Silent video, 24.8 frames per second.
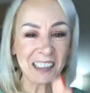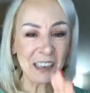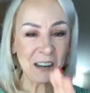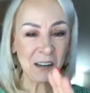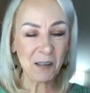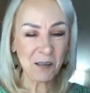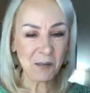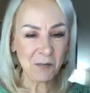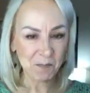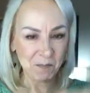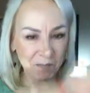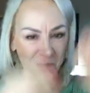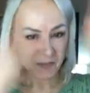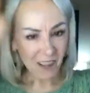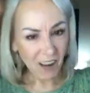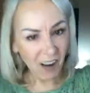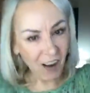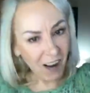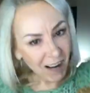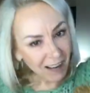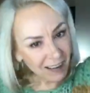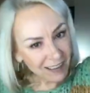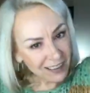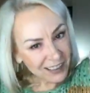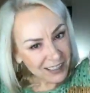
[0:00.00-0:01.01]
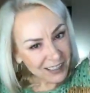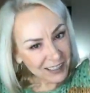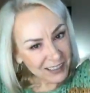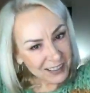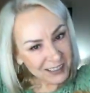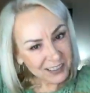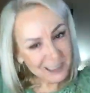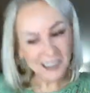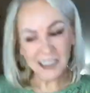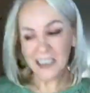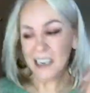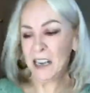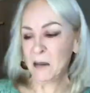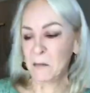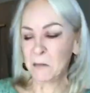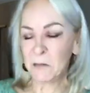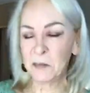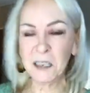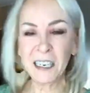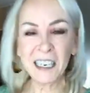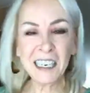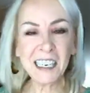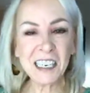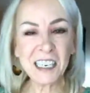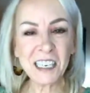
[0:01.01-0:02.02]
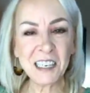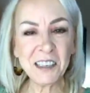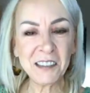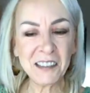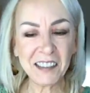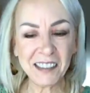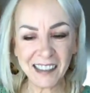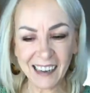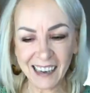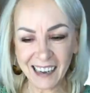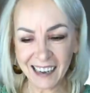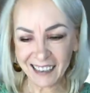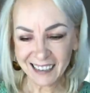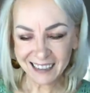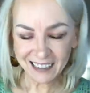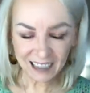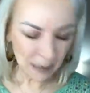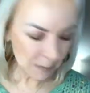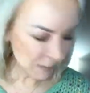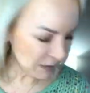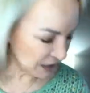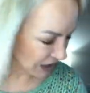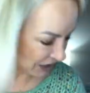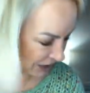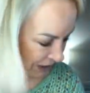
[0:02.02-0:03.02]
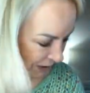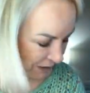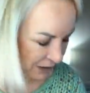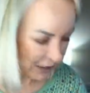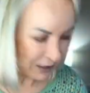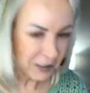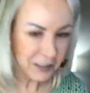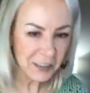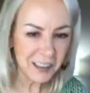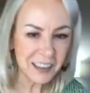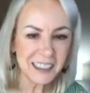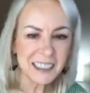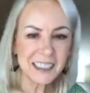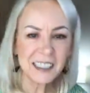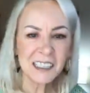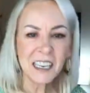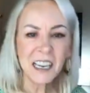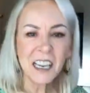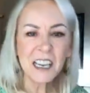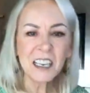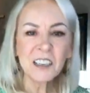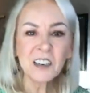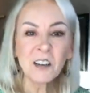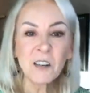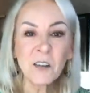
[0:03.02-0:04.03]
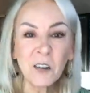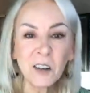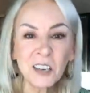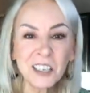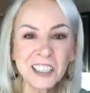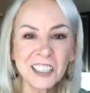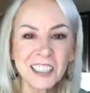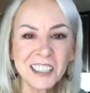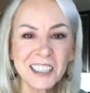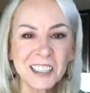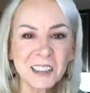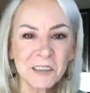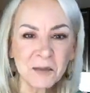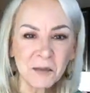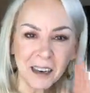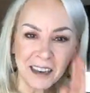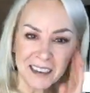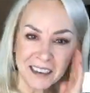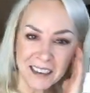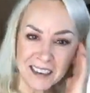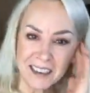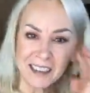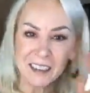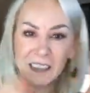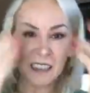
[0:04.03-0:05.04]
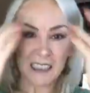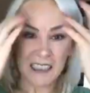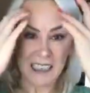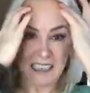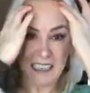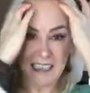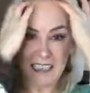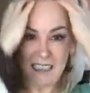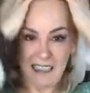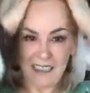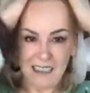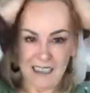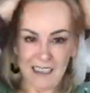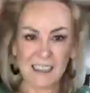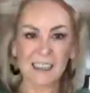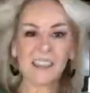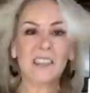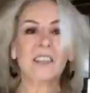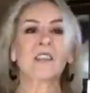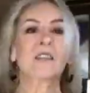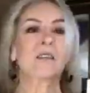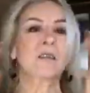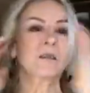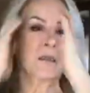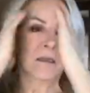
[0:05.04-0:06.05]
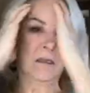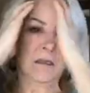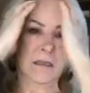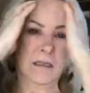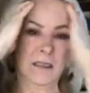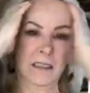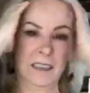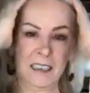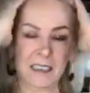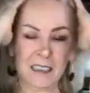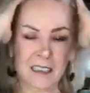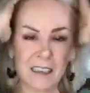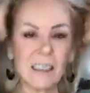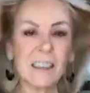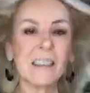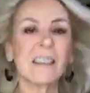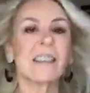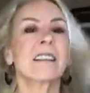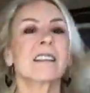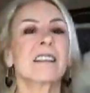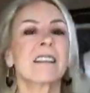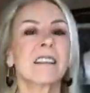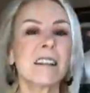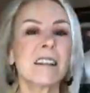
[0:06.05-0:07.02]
so on to pretty cute things. Let me show you this gorgeous sweater. So let's